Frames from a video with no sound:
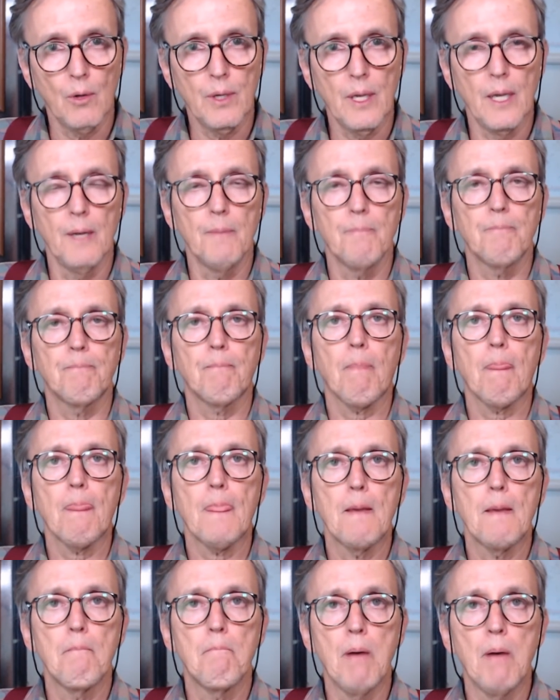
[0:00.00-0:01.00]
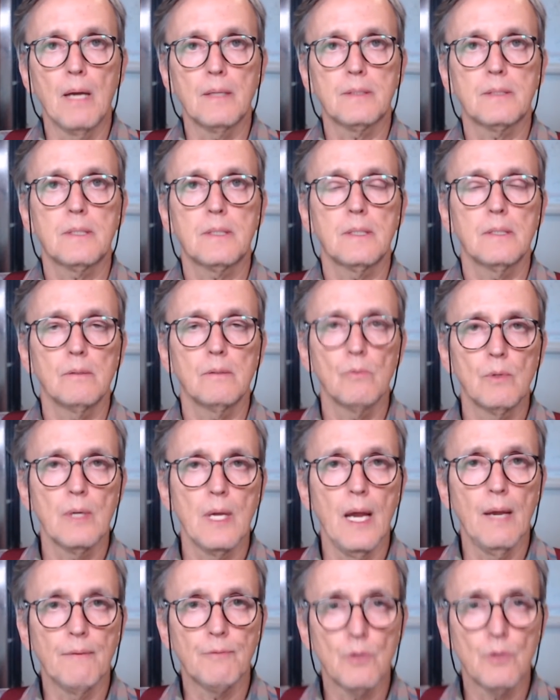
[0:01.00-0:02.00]
Okay, but
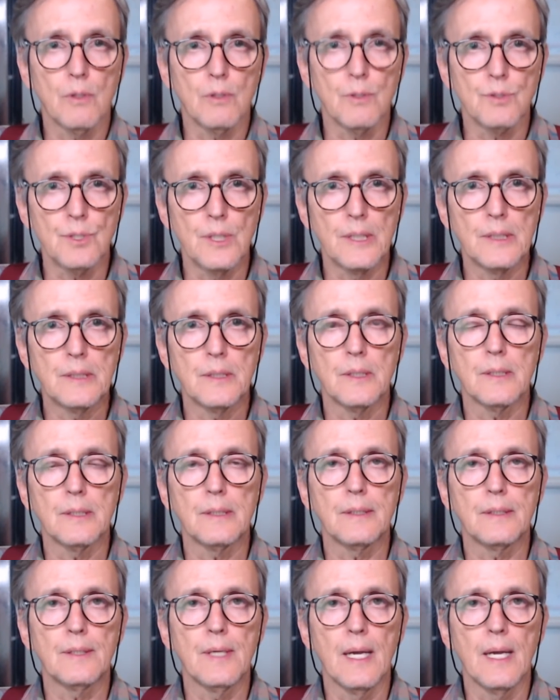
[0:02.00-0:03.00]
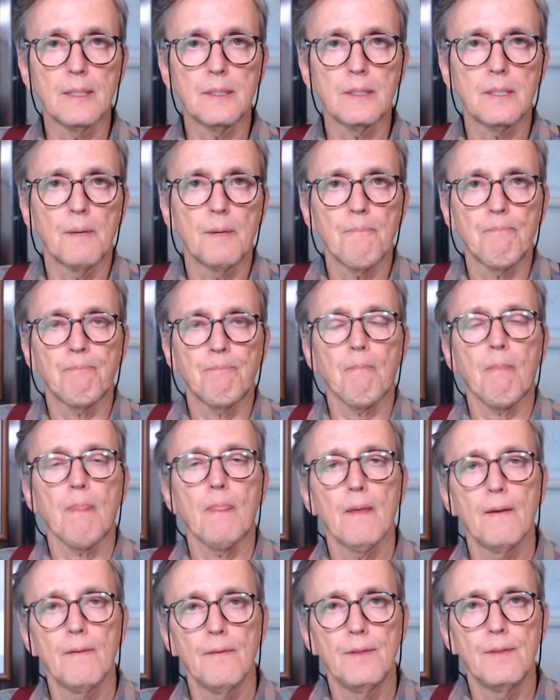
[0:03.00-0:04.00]
we have to consider that
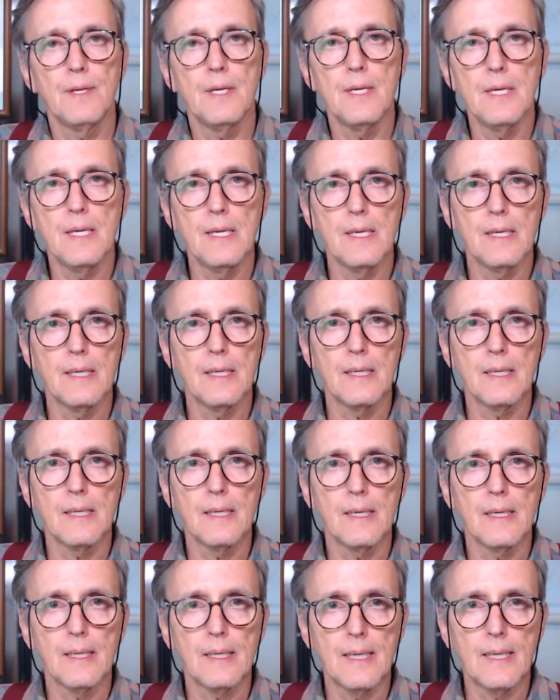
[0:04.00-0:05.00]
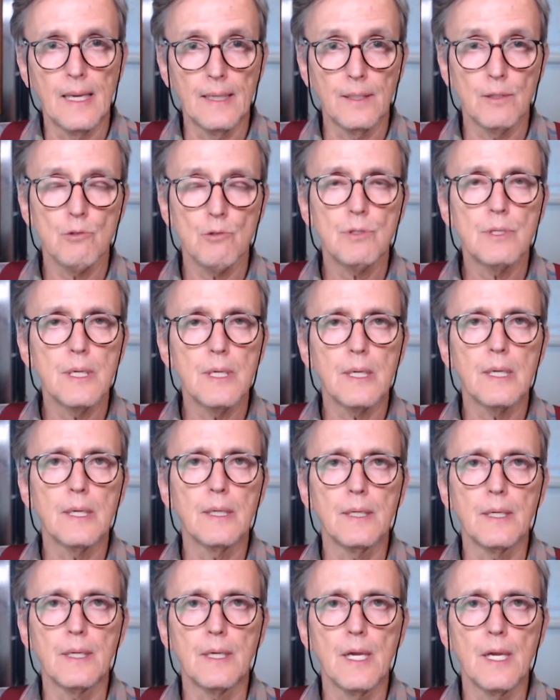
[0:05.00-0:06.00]
the
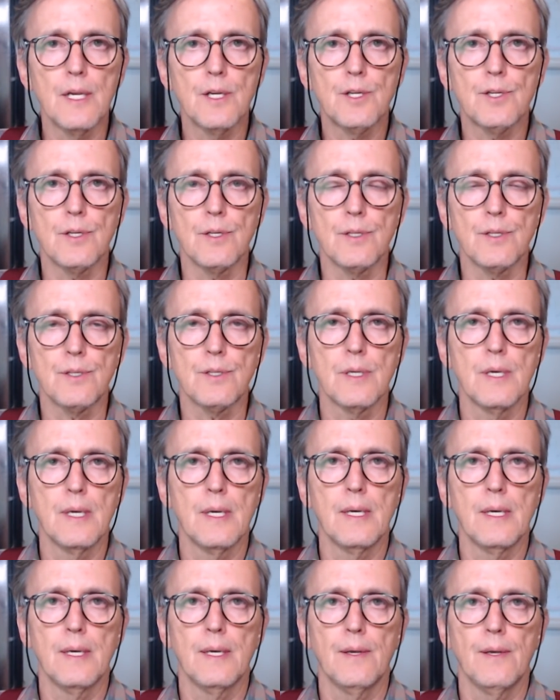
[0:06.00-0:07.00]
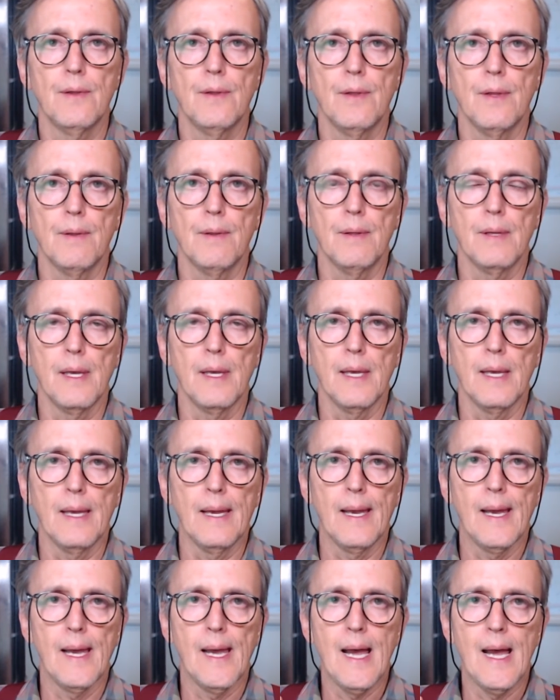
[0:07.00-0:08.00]
candlestick indications
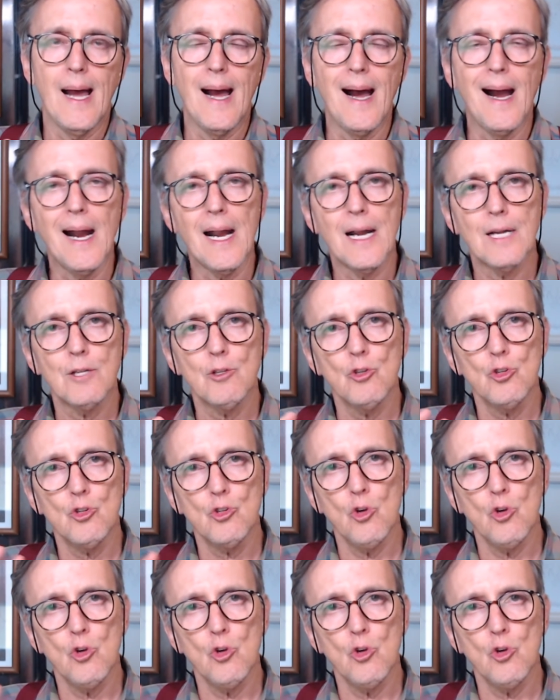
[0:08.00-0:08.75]
are